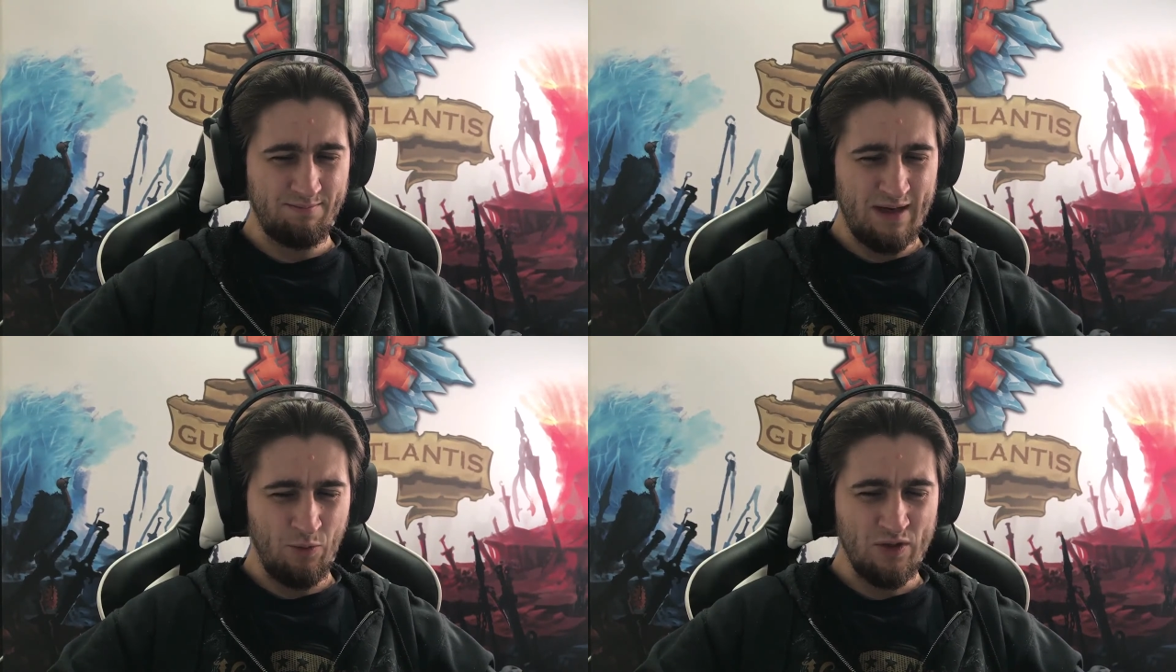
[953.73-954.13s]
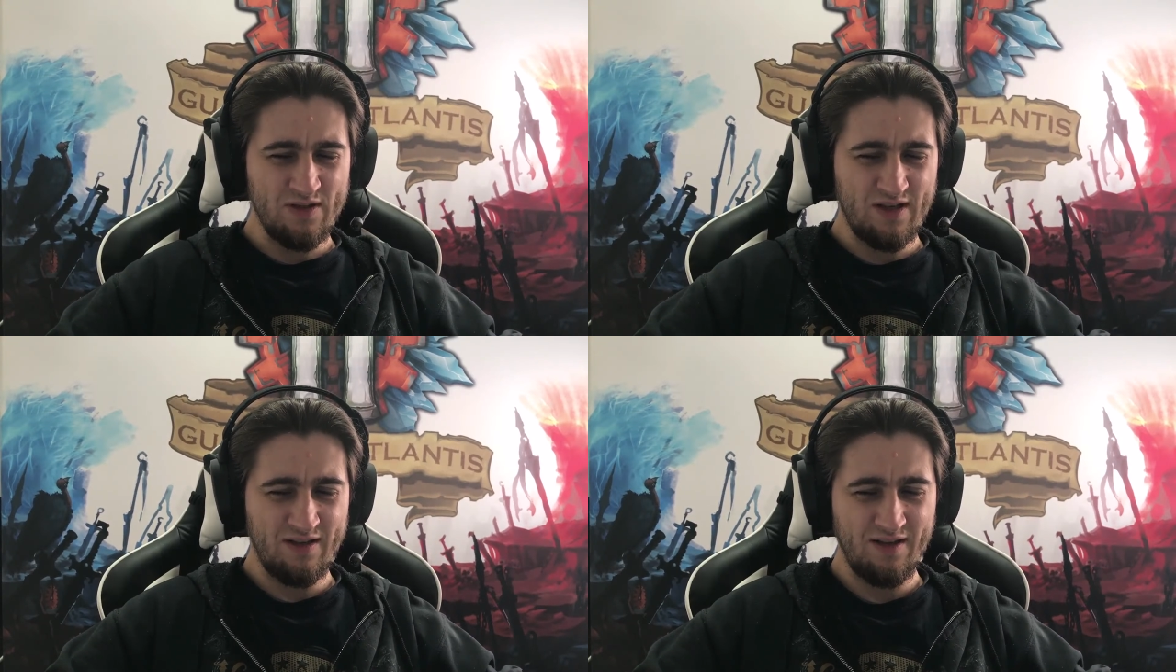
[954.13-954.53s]
I wouldn't
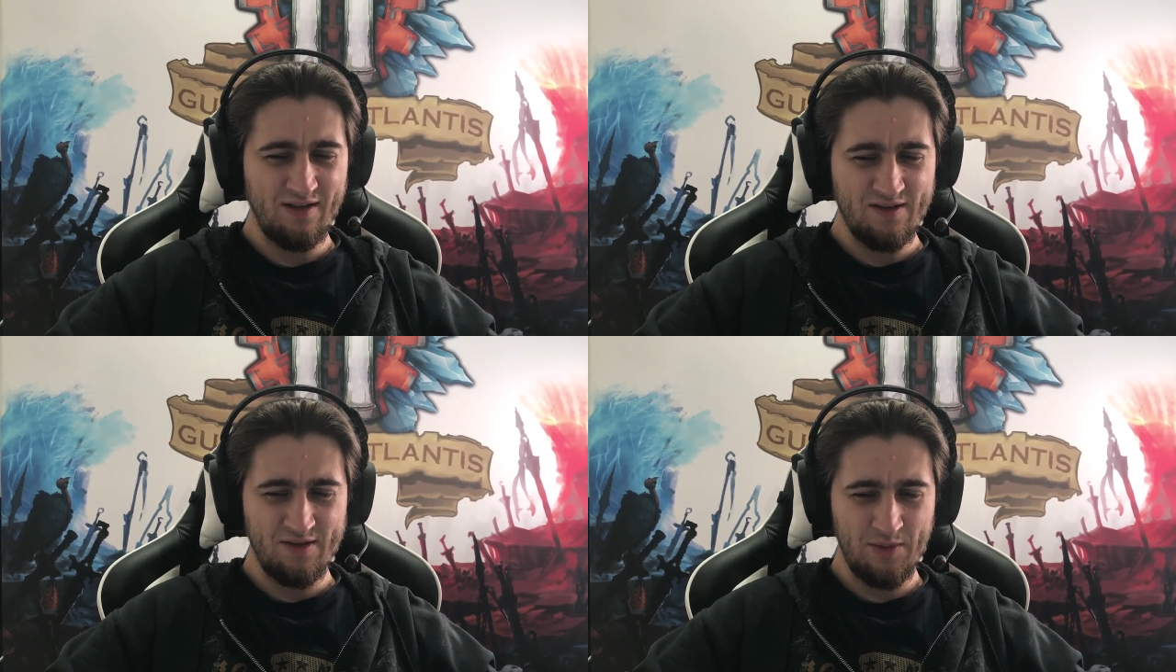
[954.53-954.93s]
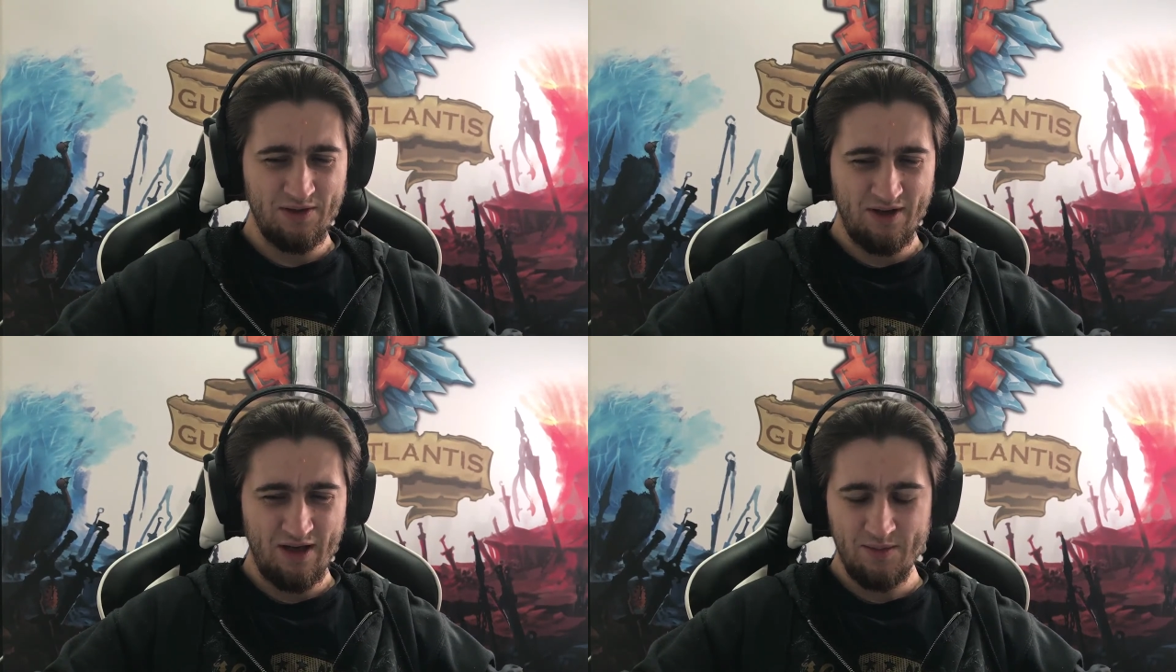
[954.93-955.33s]
say that there are
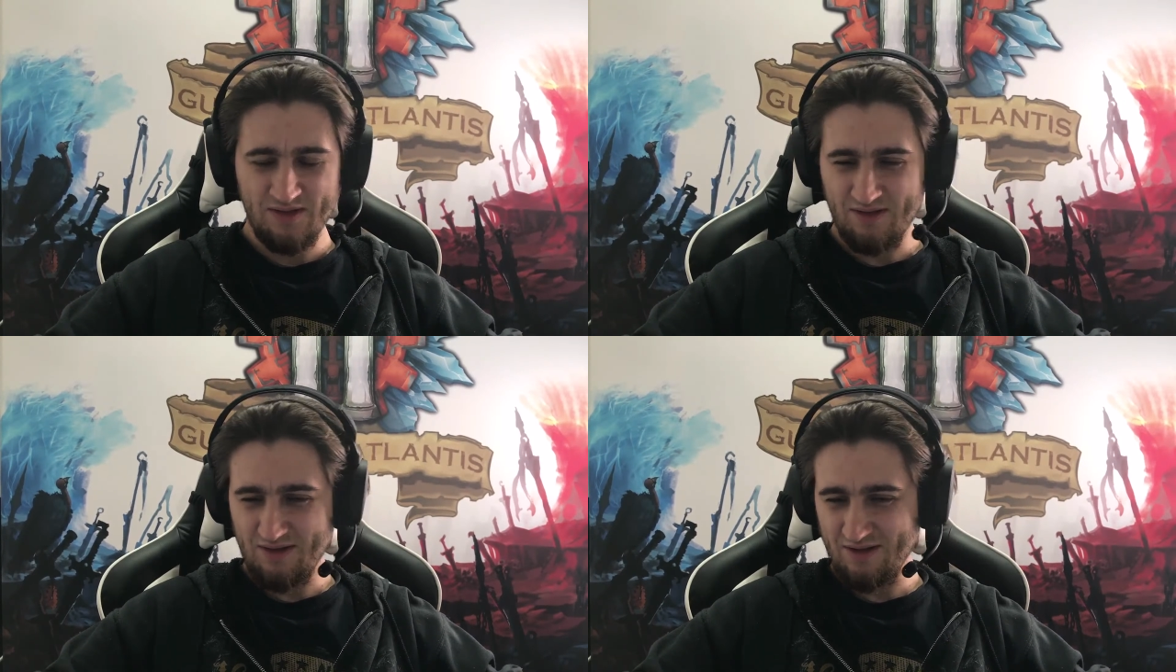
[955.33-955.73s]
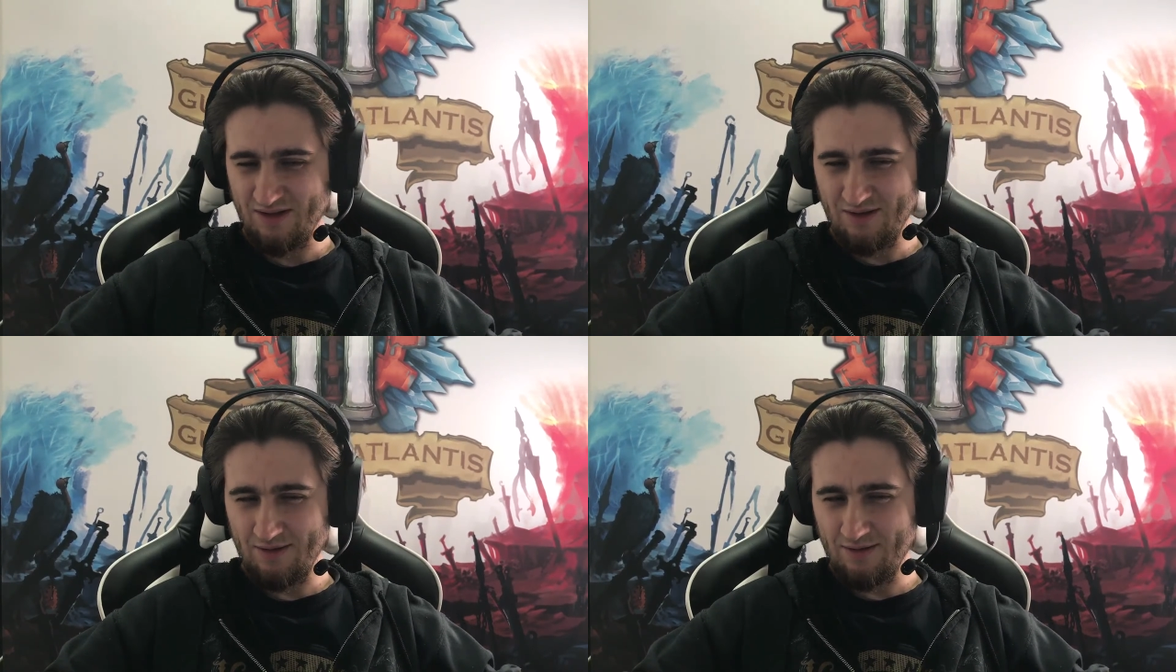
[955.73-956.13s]
similar games.
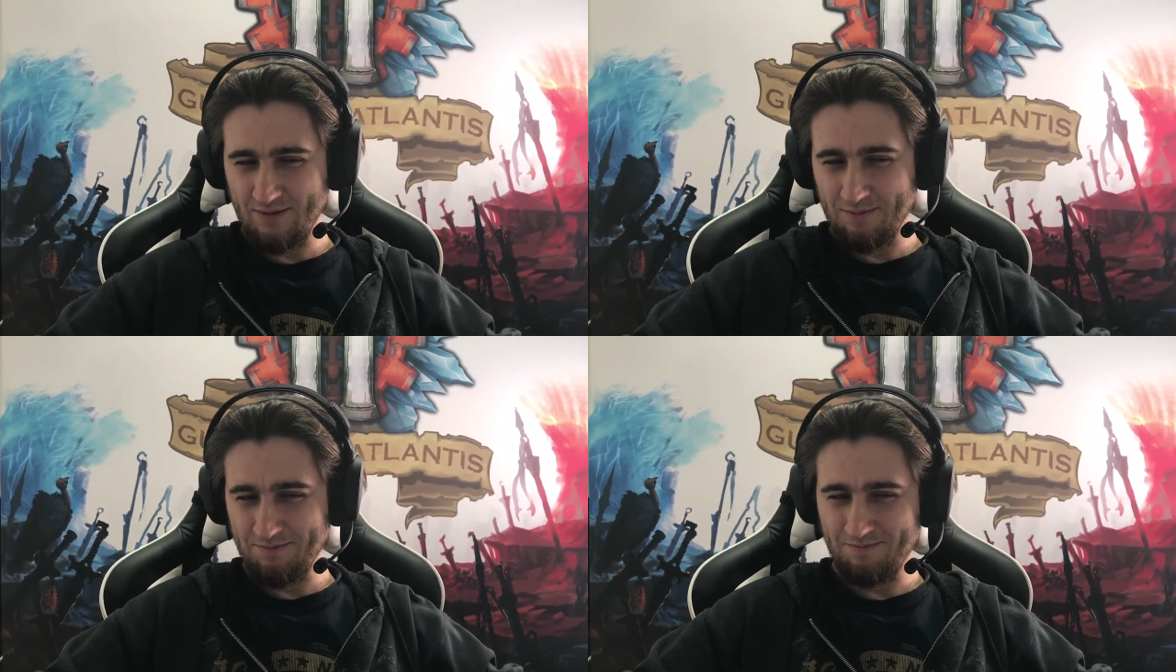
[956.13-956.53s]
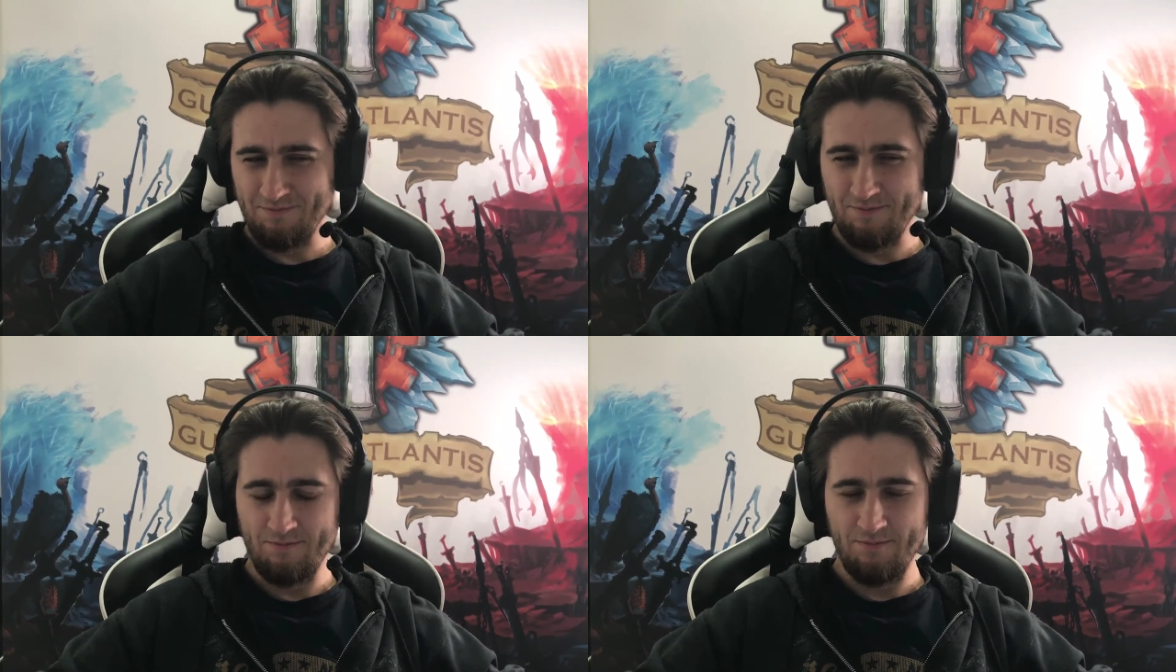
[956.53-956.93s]

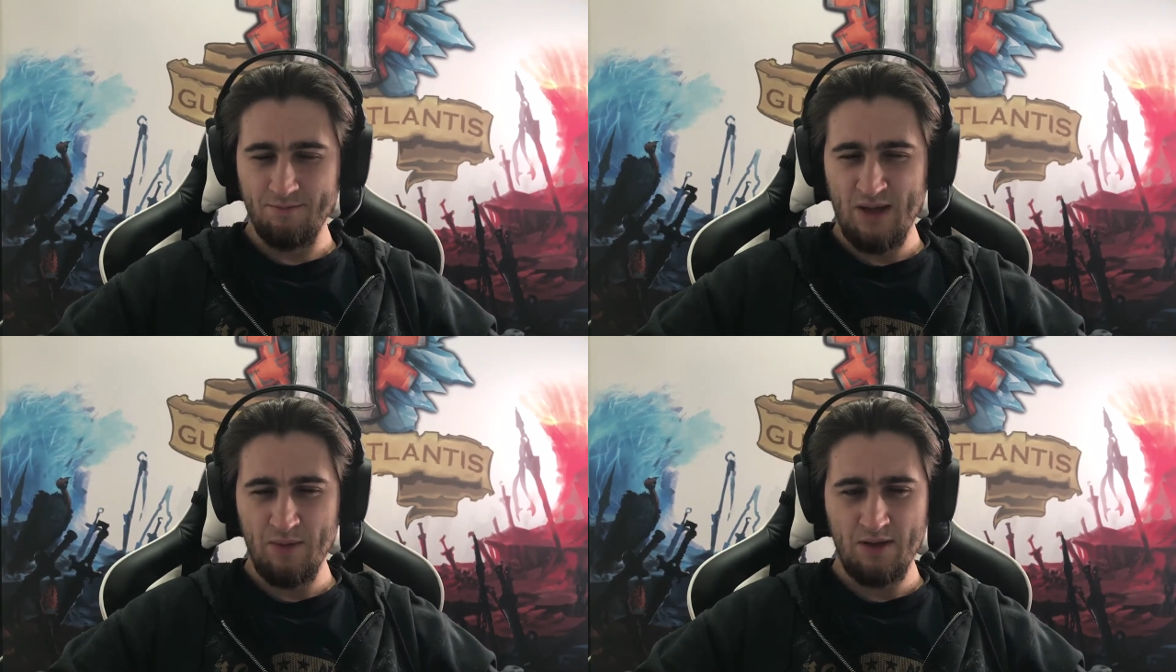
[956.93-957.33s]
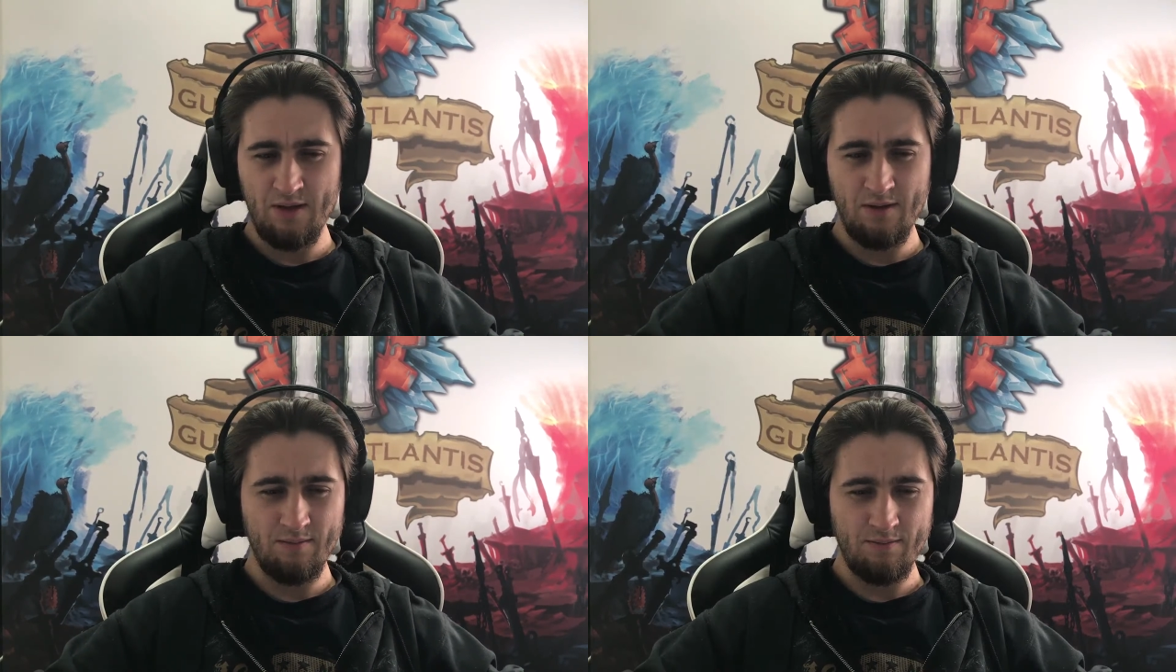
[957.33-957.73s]

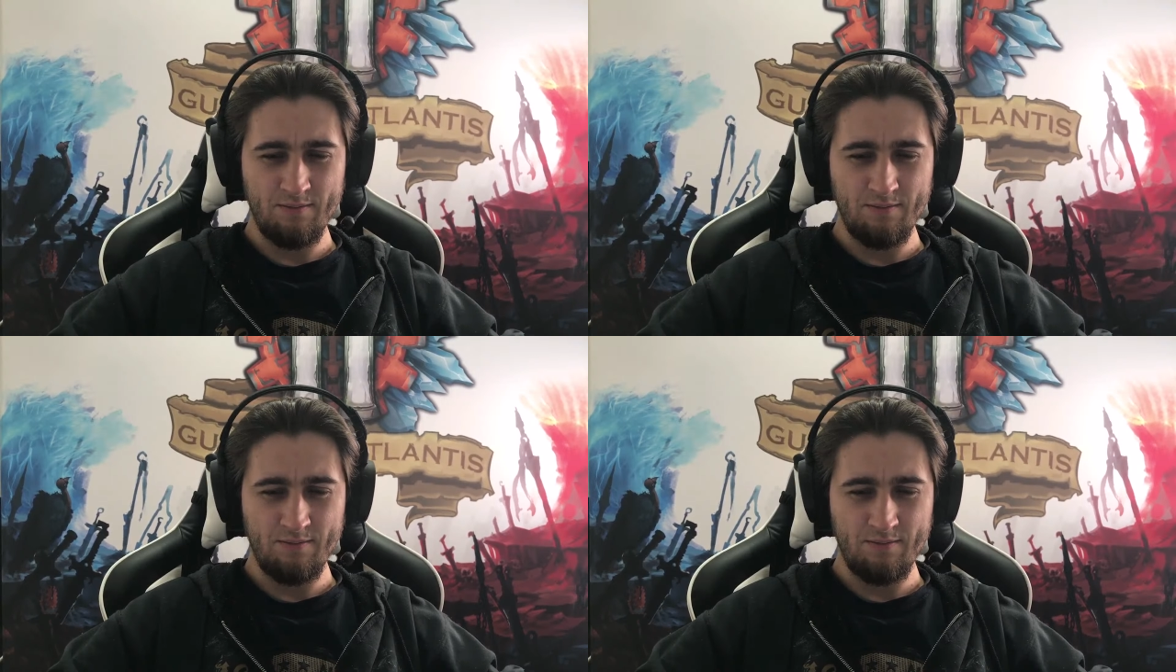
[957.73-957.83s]
Maybe